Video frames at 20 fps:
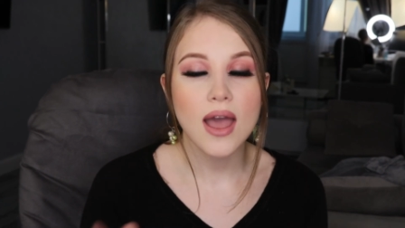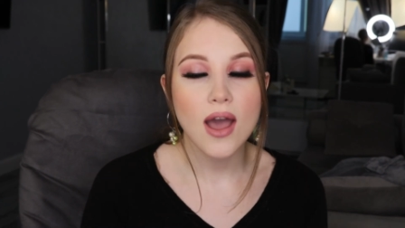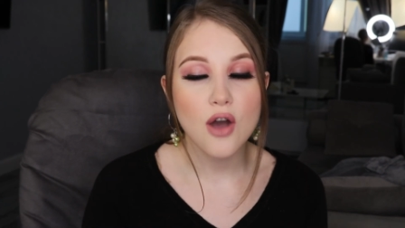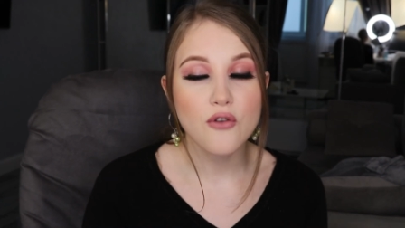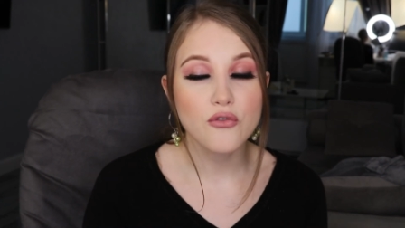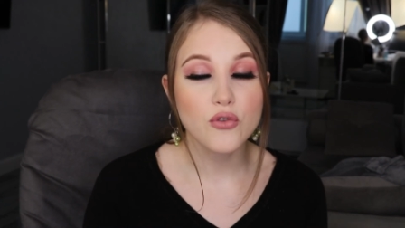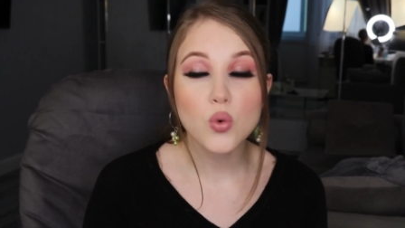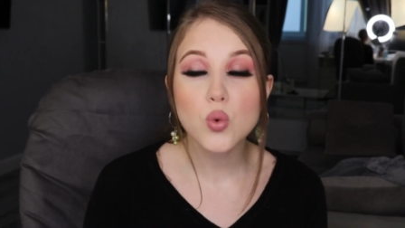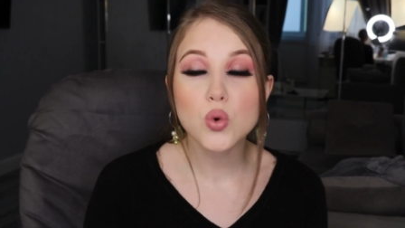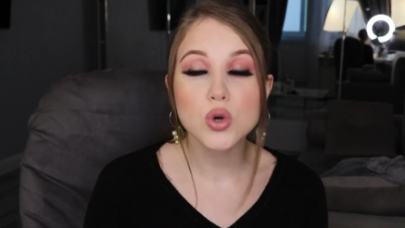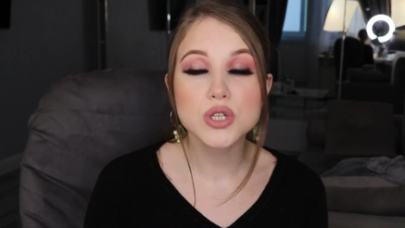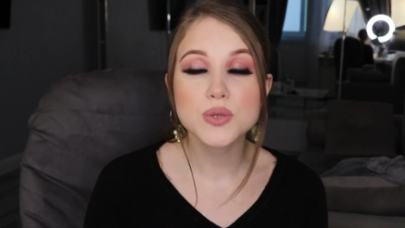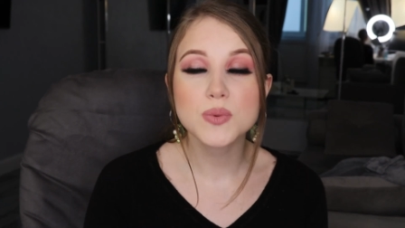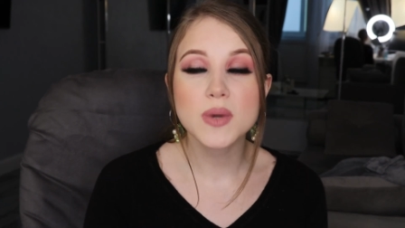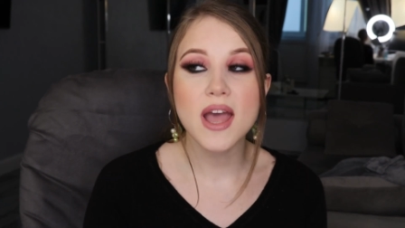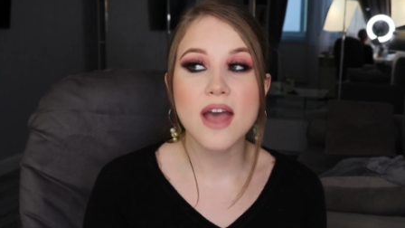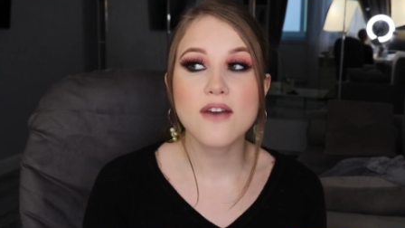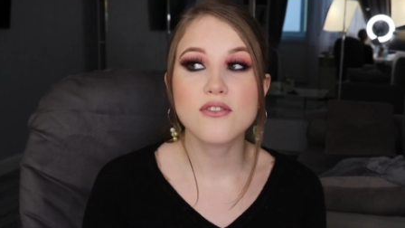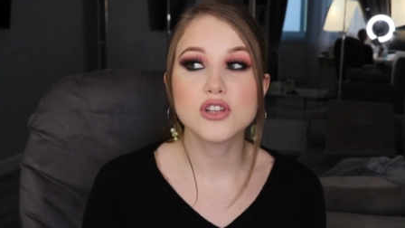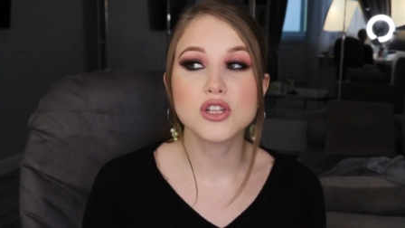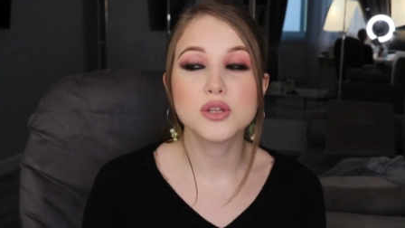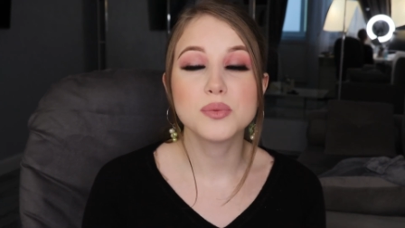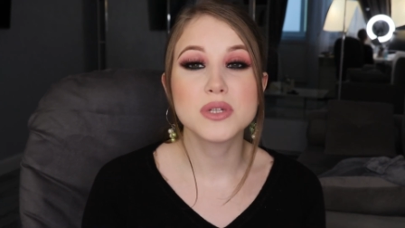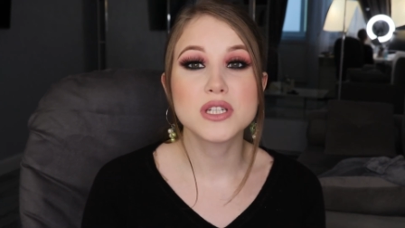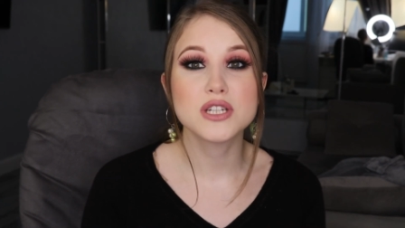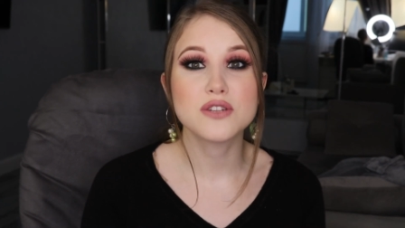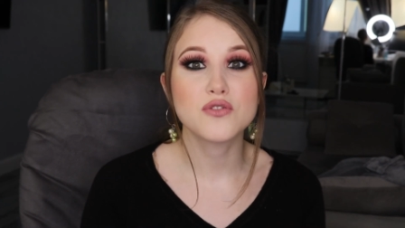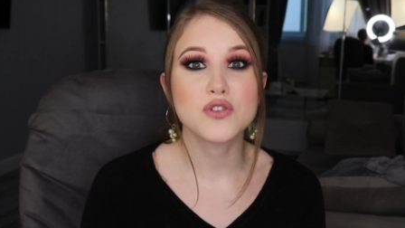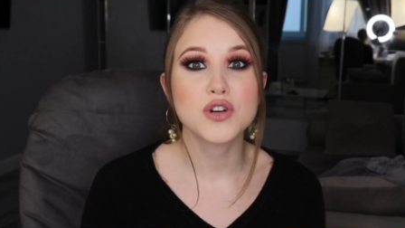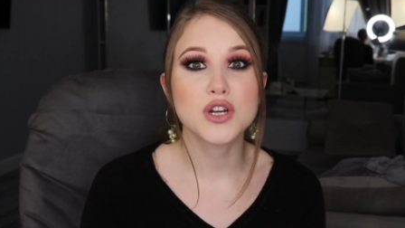Of course, we have a little
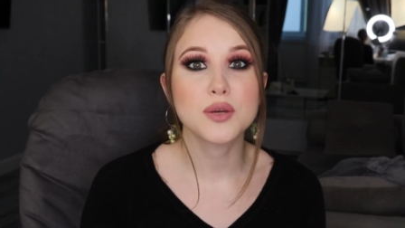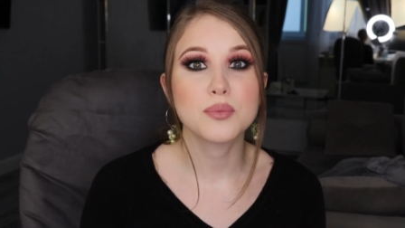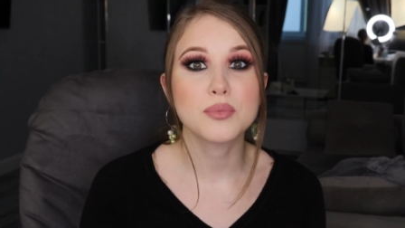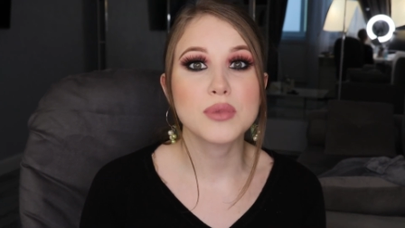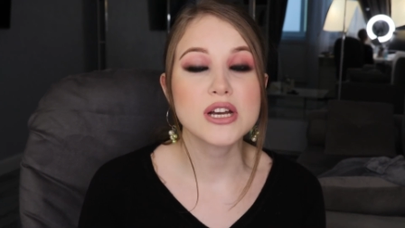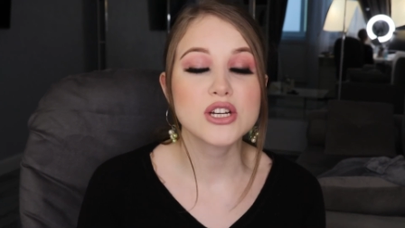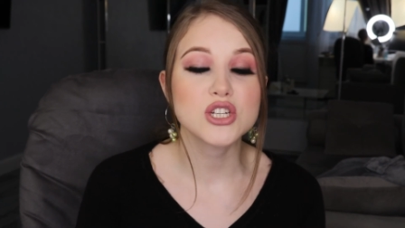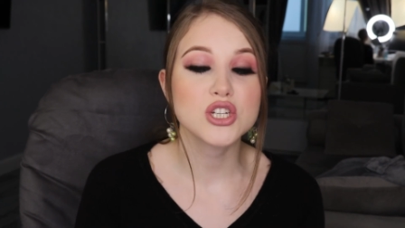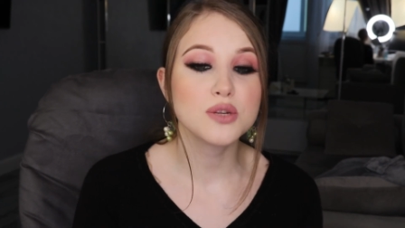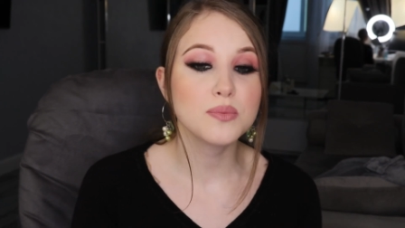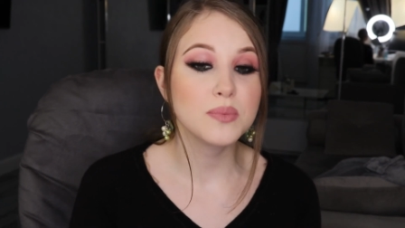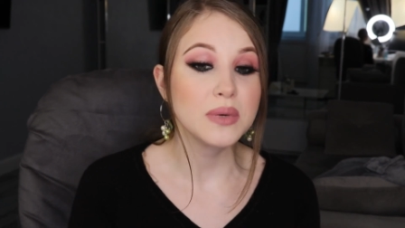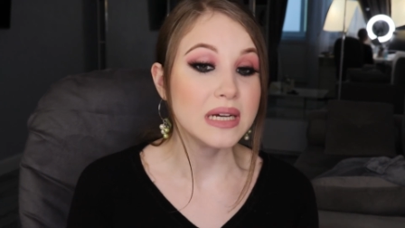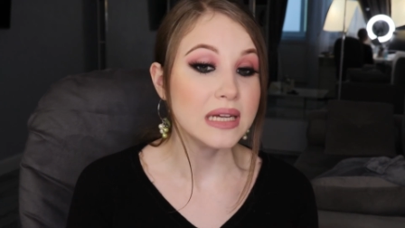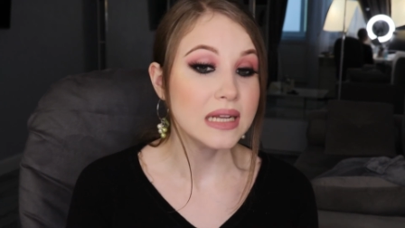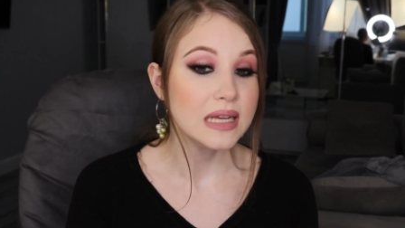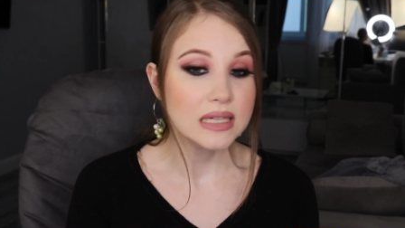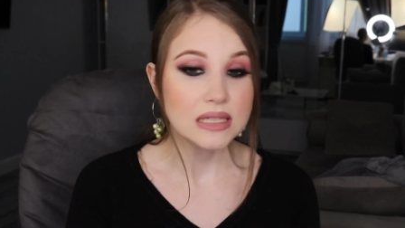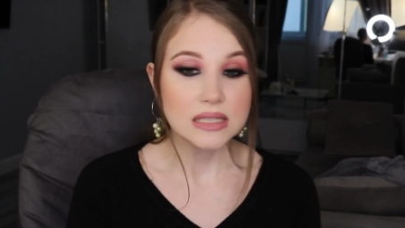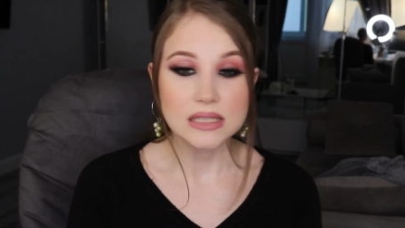bit different complexion, but